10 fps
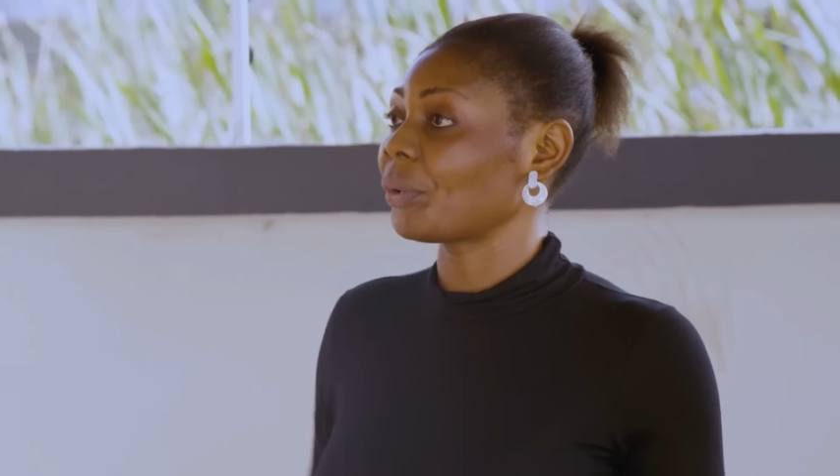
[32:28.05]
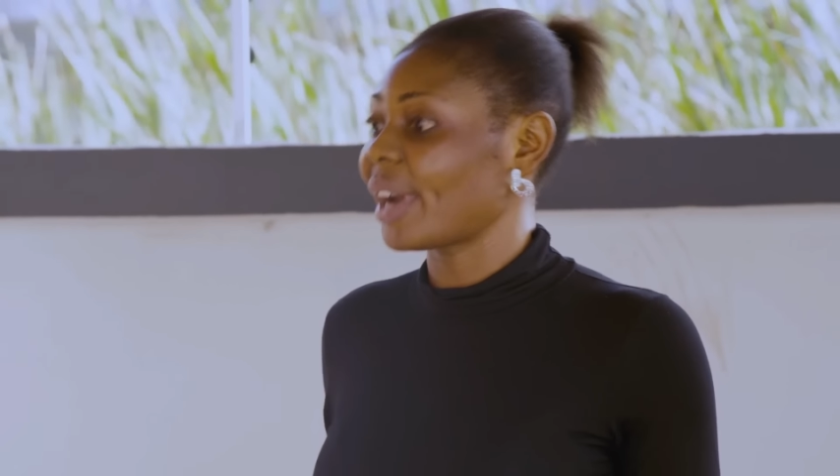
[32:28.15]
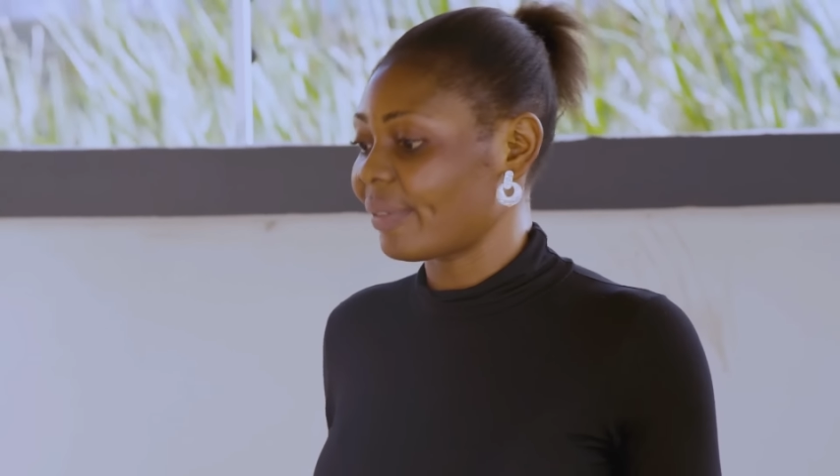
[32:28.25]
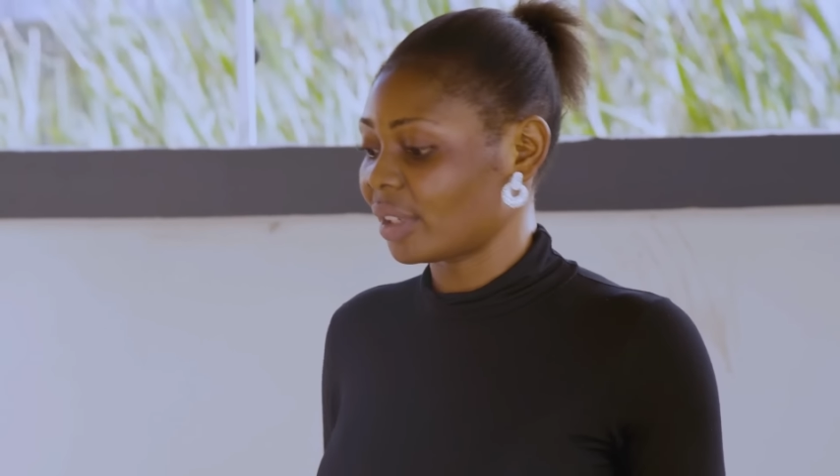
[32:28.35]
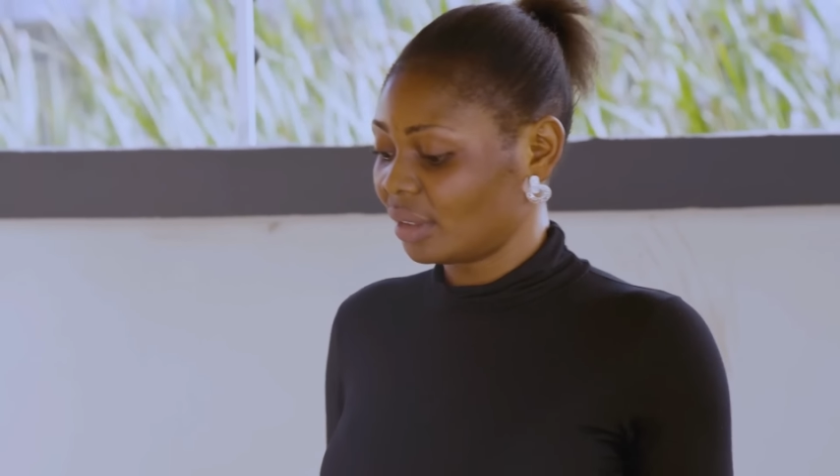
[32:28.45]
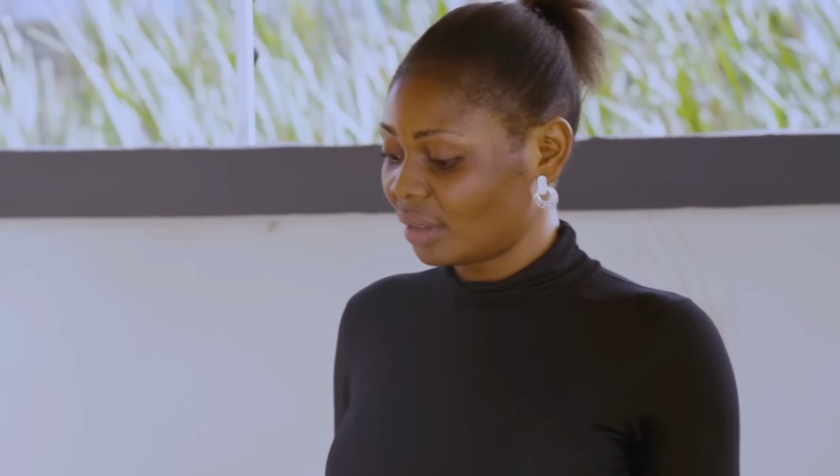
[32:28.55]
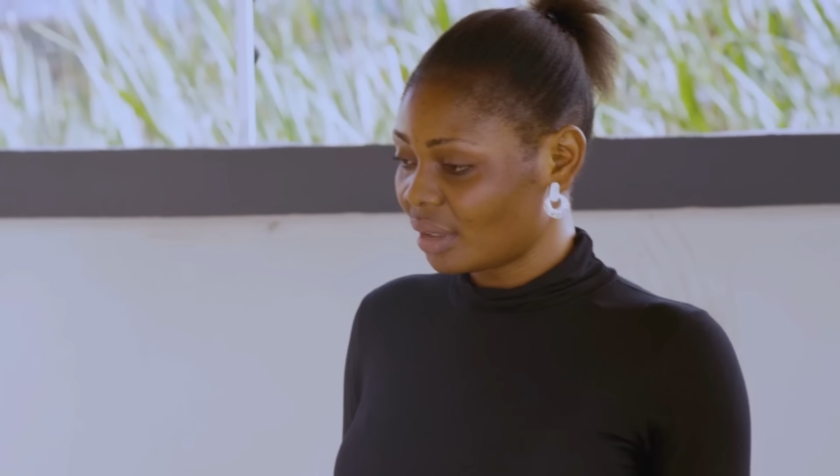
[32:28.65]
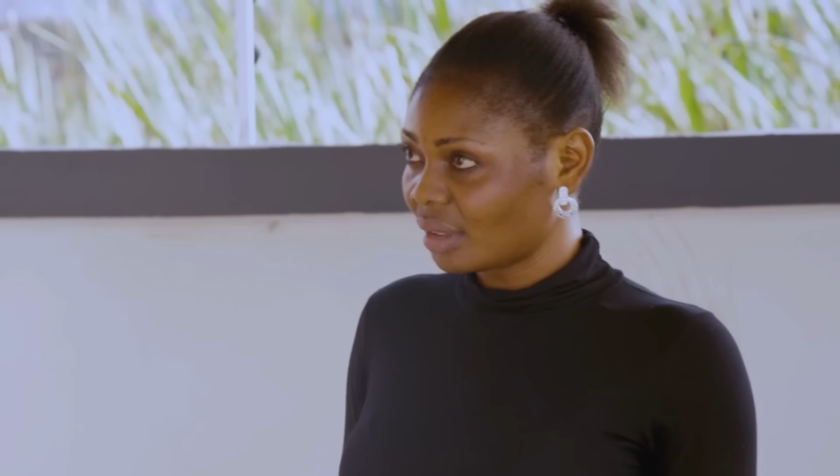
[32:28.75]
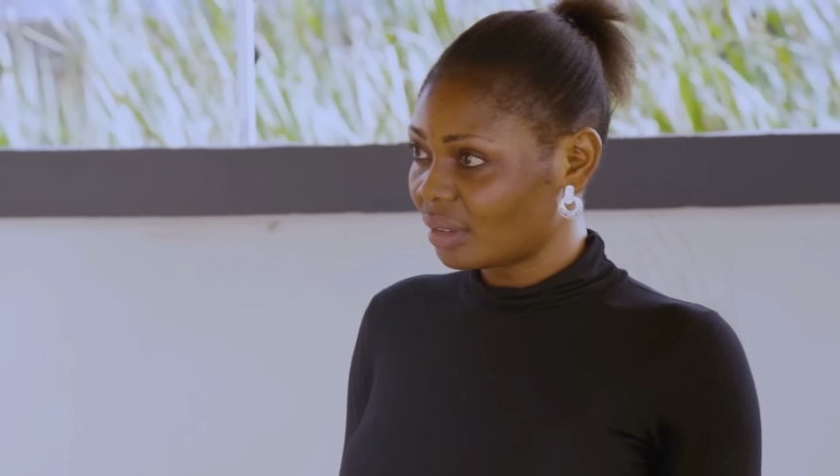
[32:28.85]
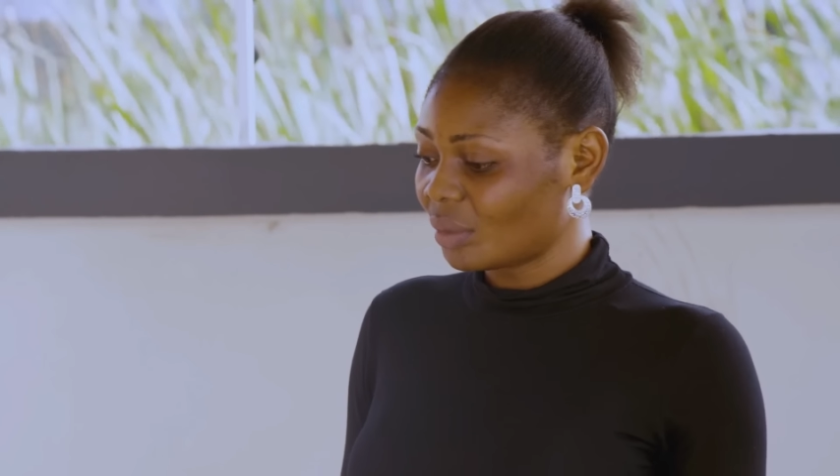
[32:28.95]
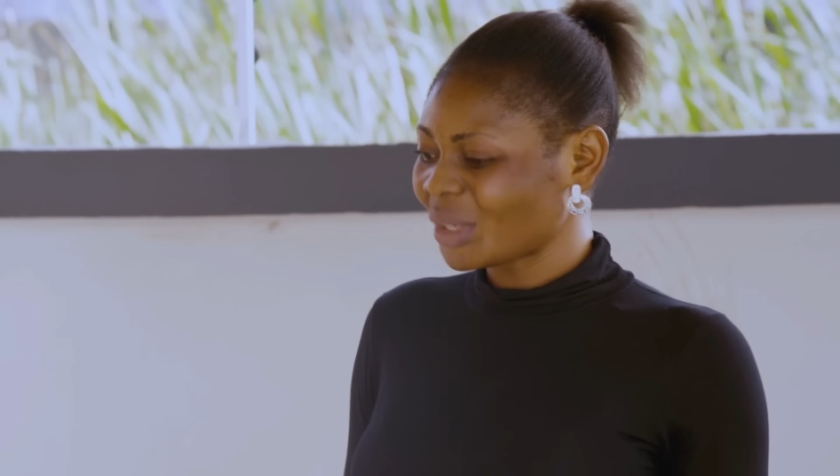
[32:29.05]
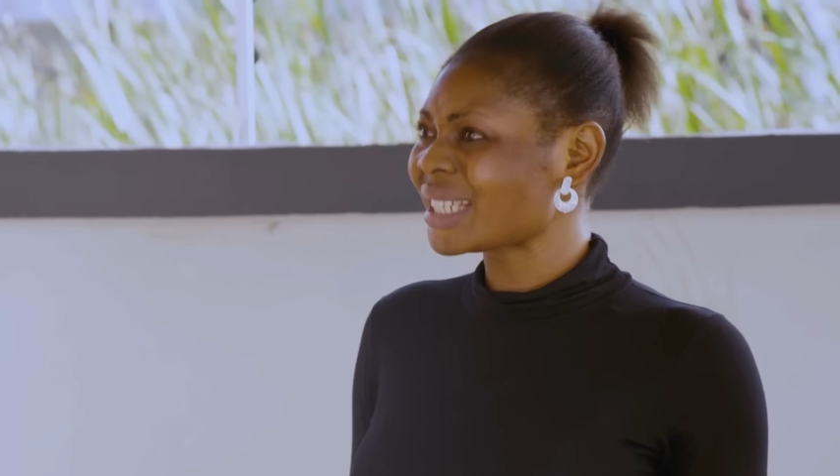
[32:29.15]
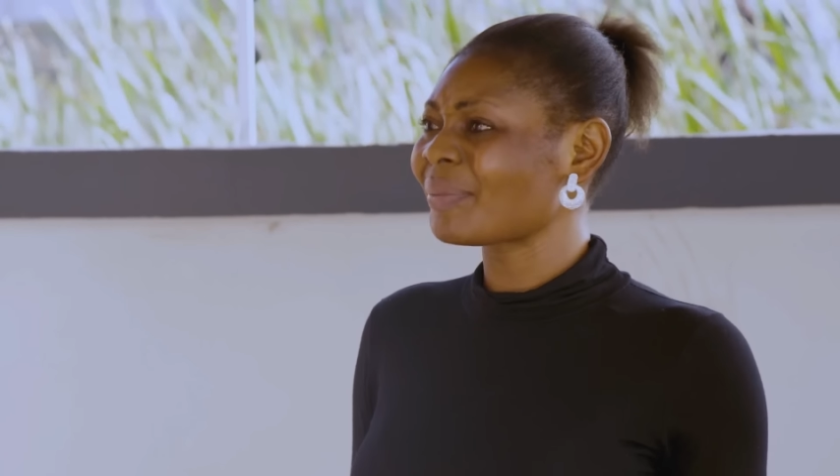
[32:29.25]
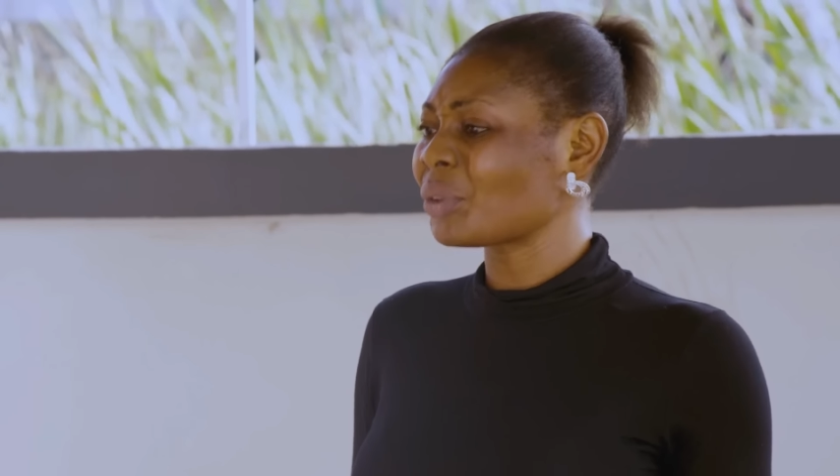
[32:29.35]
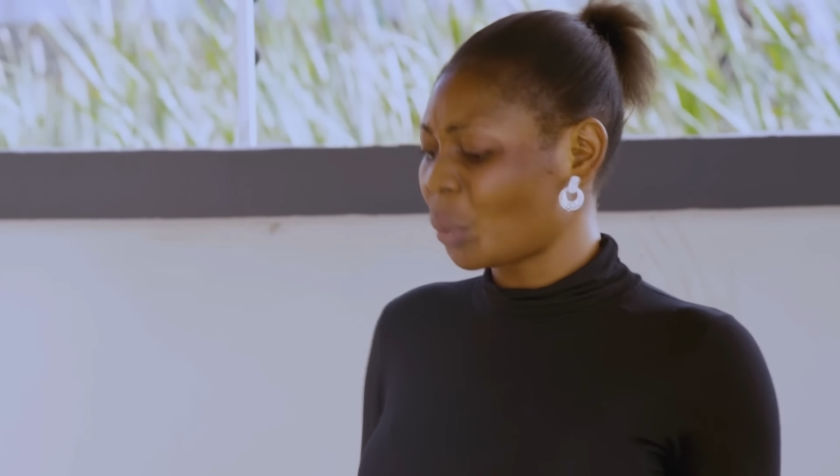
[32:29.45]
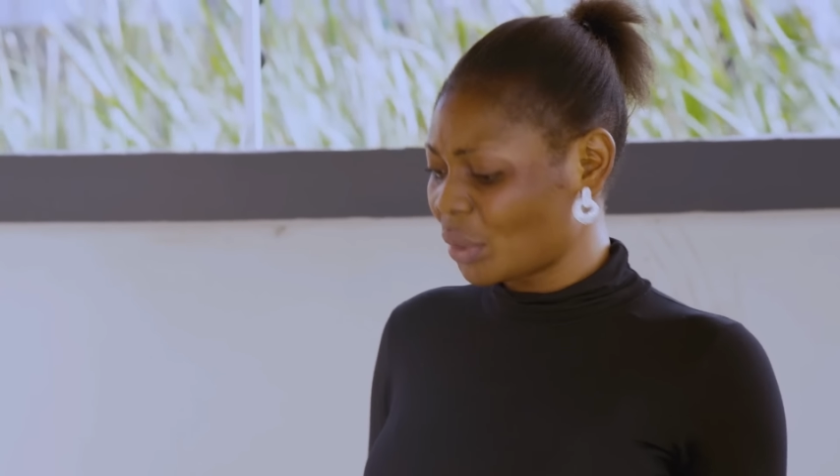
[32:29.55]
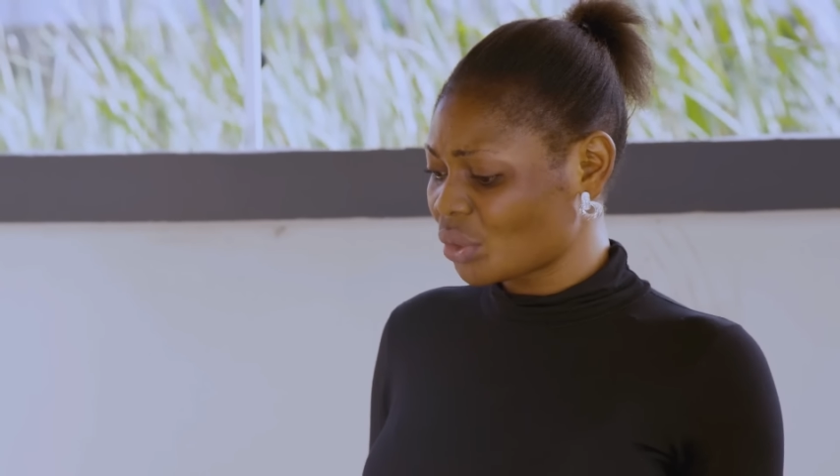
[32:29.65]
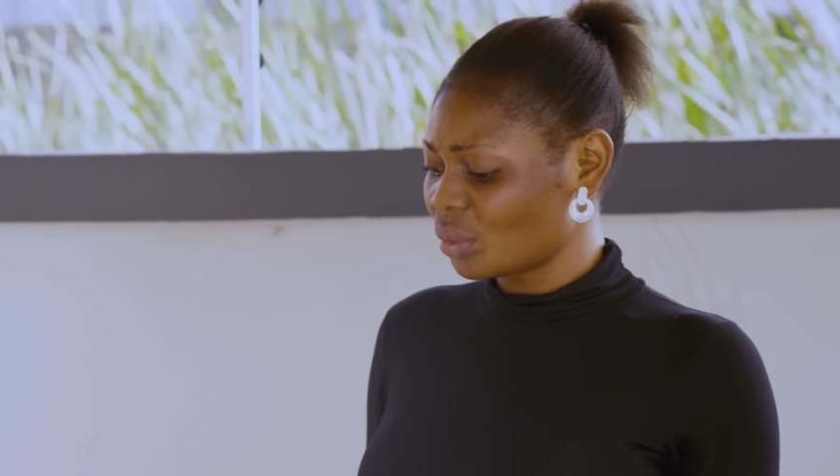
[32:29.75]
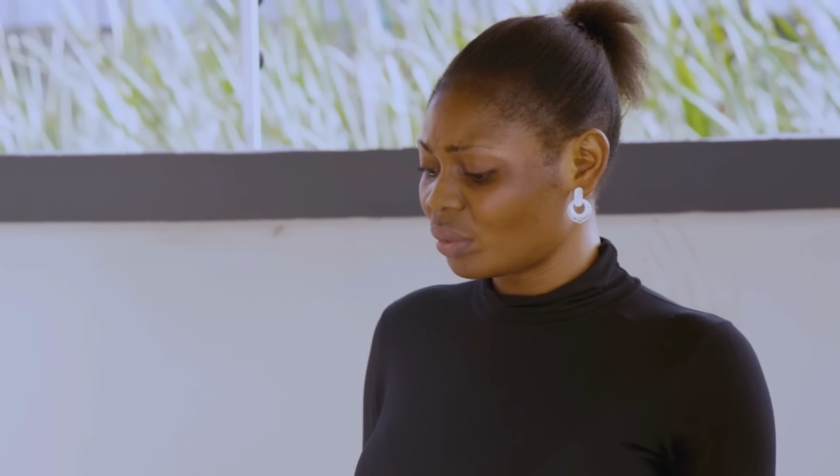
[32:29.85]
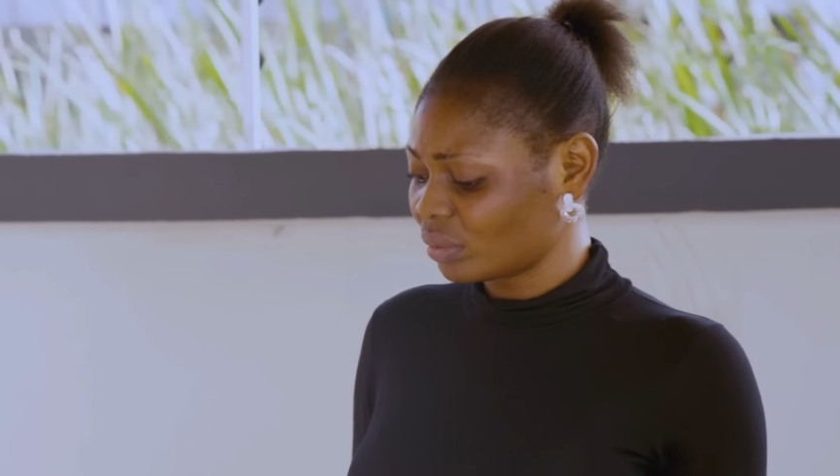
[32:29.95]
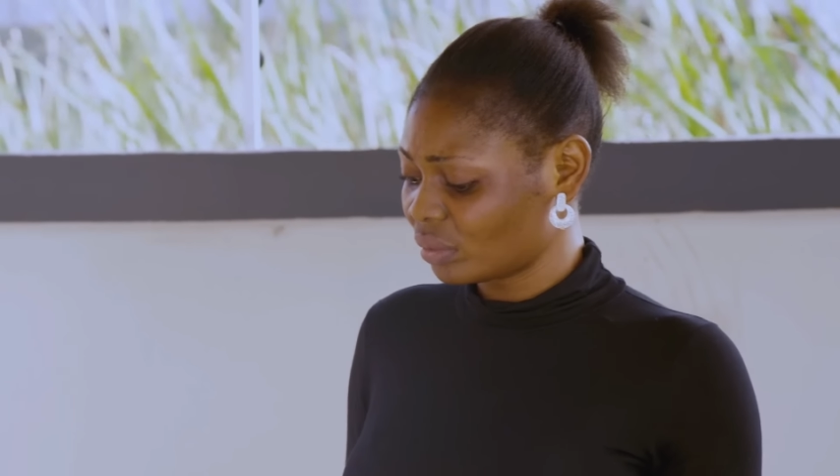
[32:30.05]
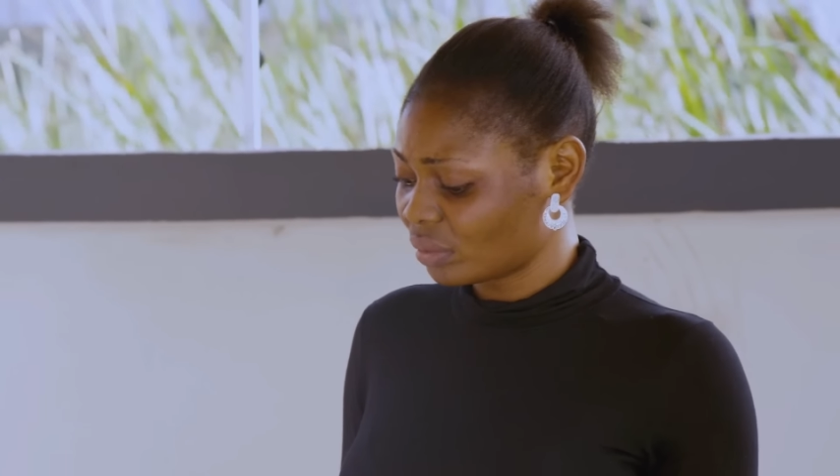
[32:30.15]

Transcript: forever. What is even wrong with you?